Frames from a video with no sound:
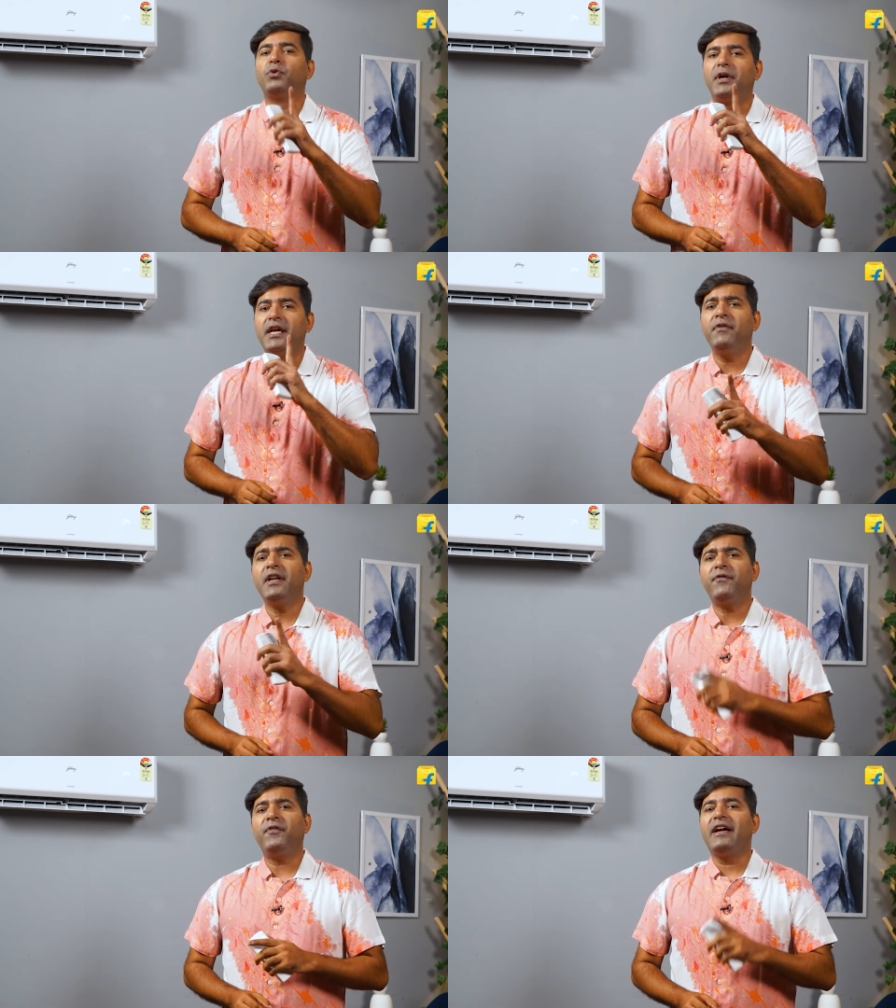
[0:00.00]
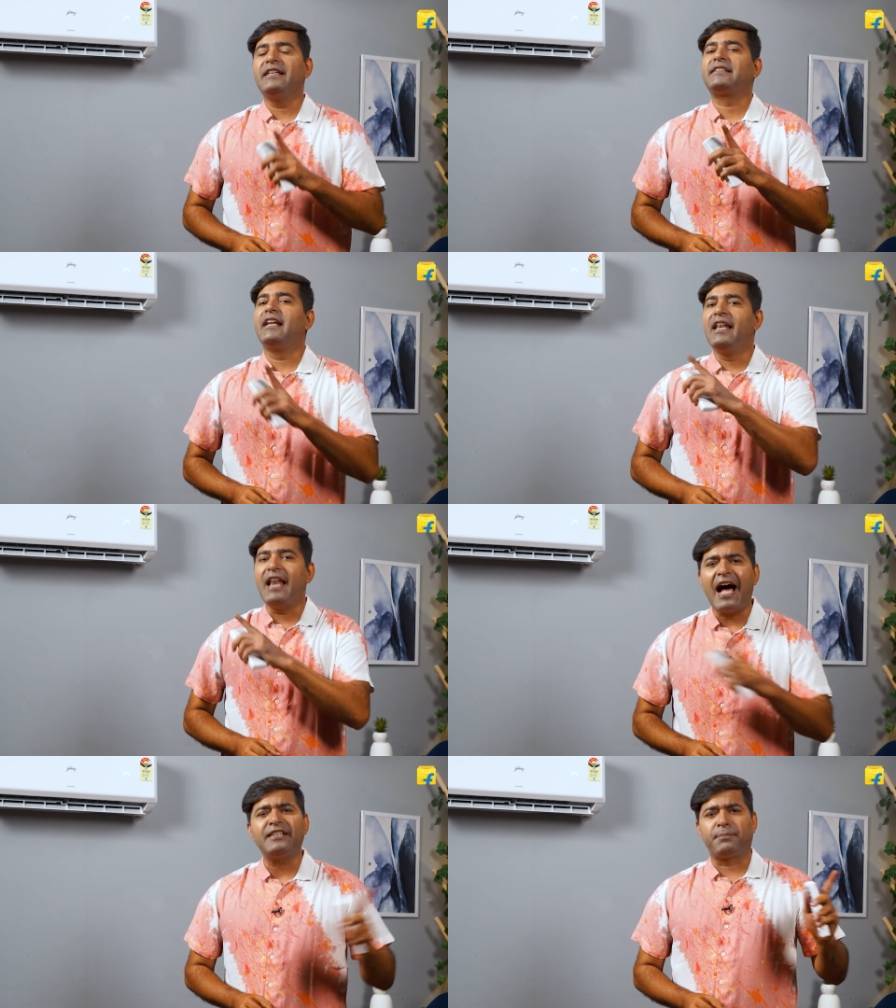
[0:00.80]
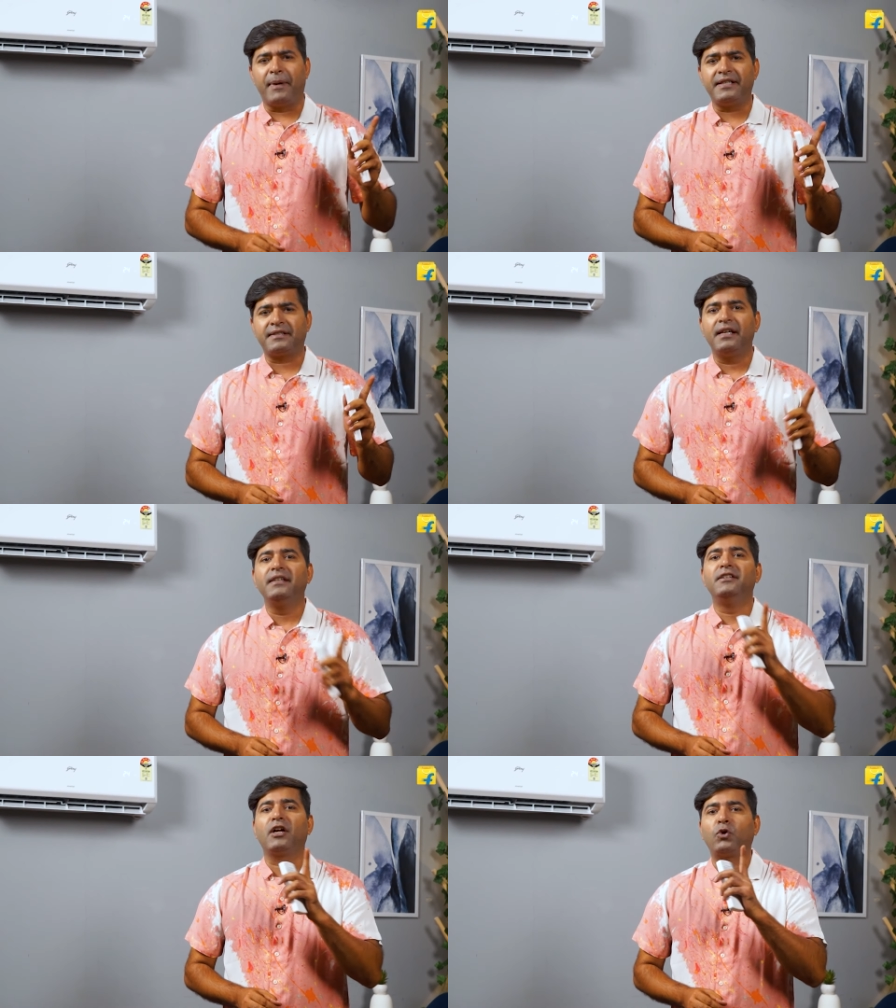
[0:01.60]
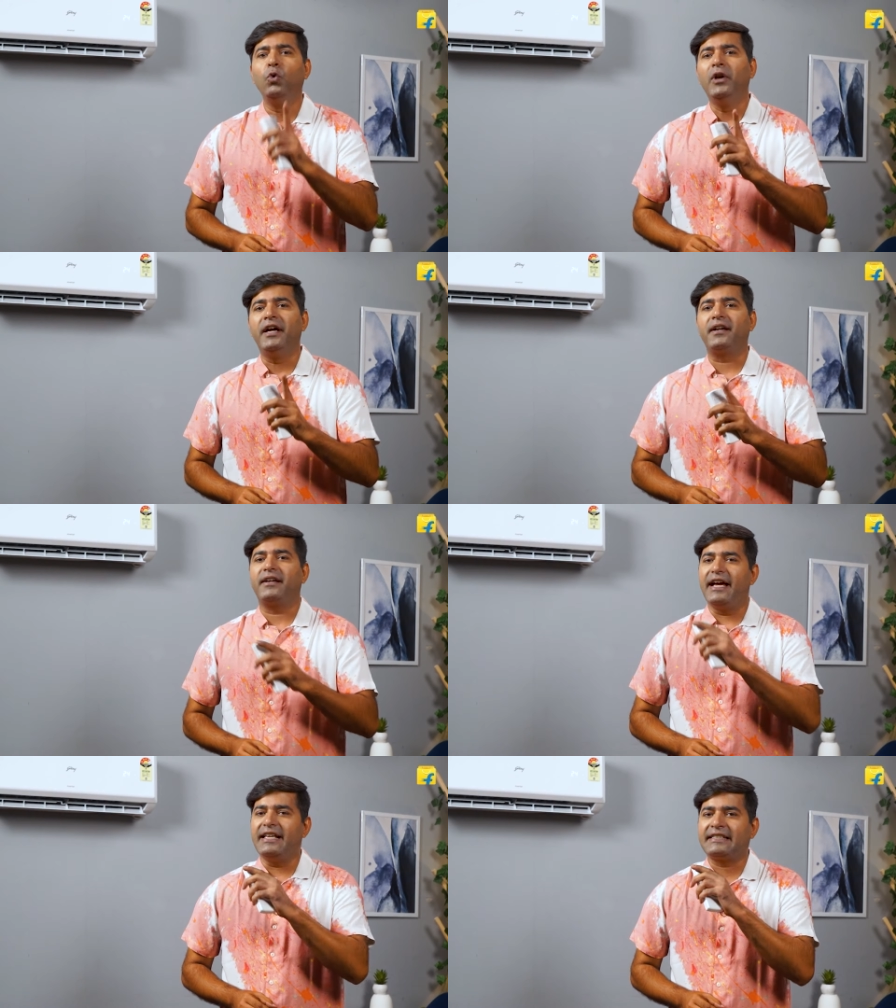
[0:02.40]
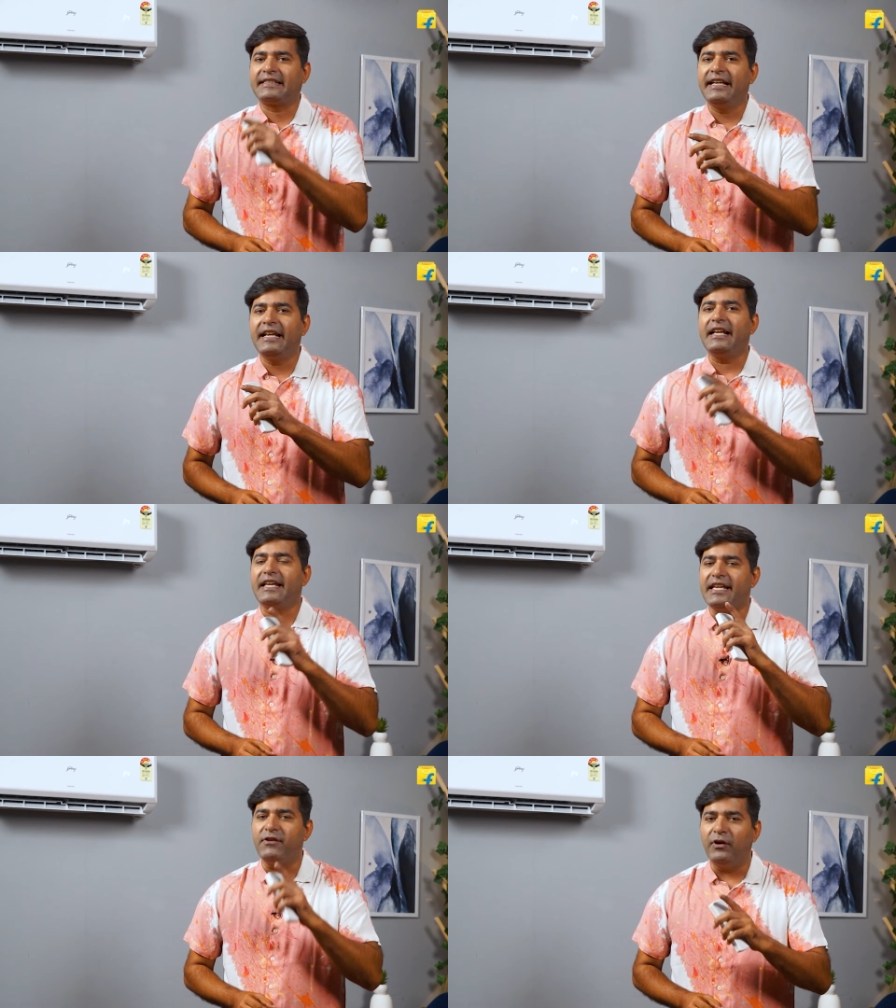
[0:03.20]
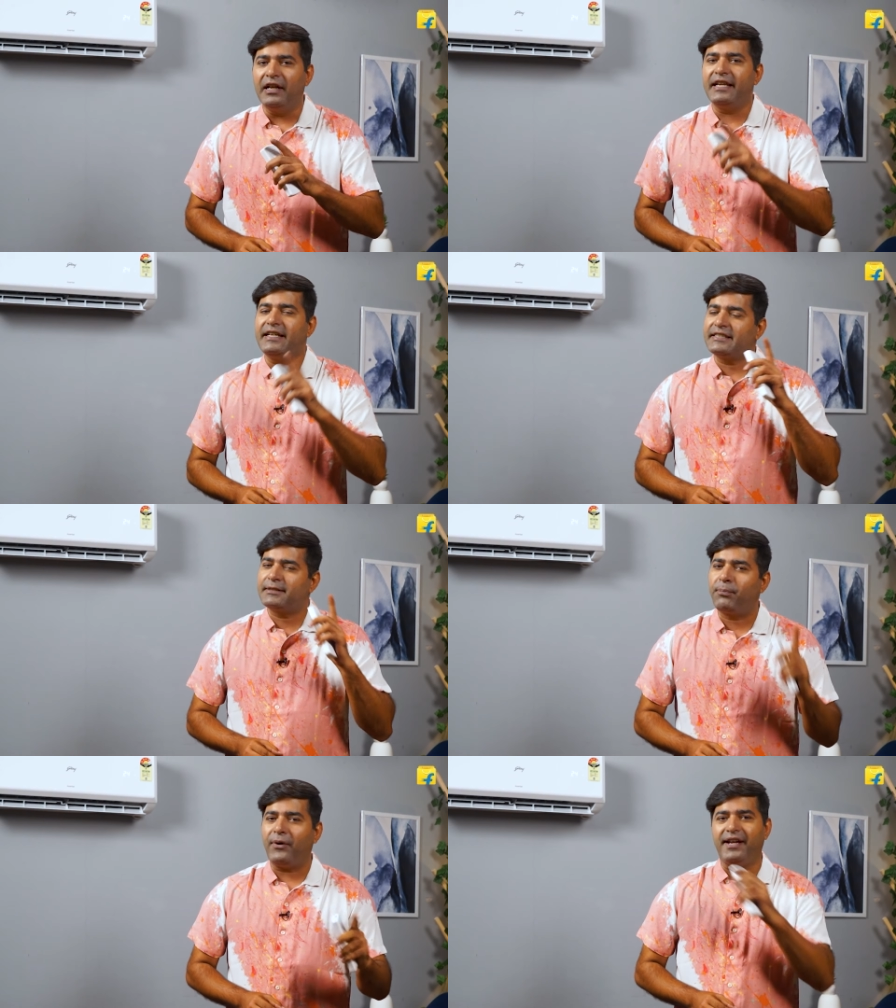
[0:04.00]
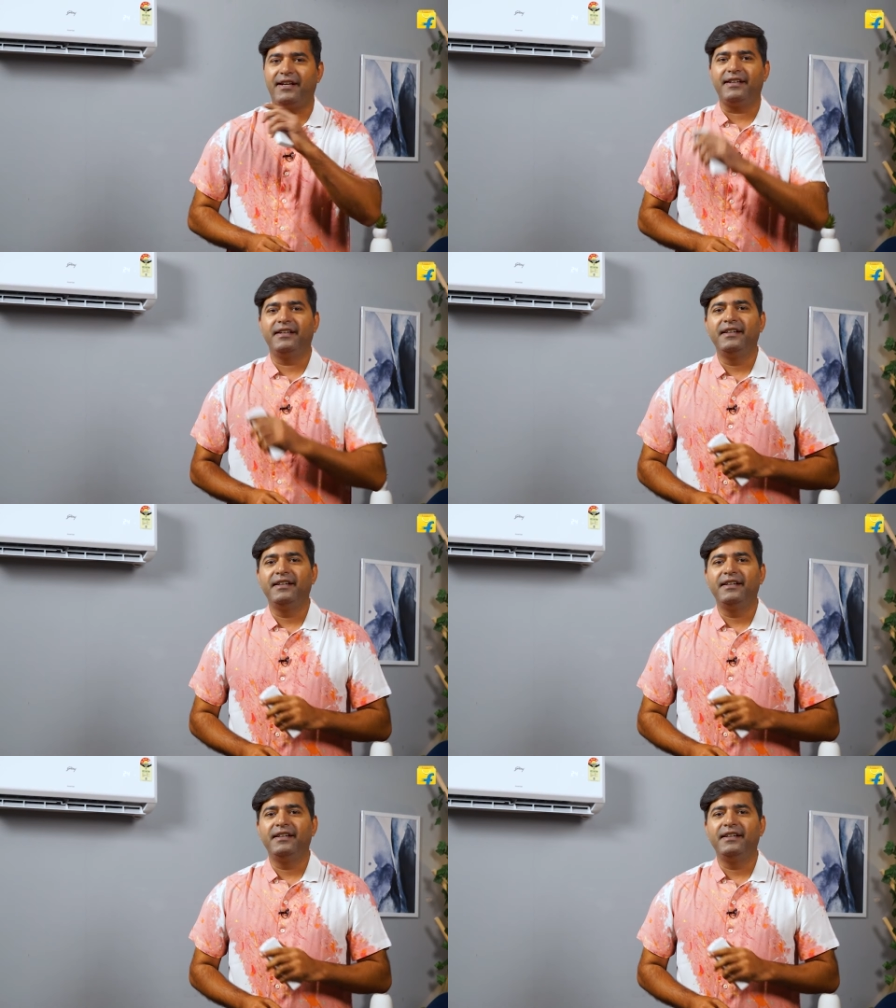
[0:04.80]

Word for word: so even if it's a large space, the cool air is still evenly spread.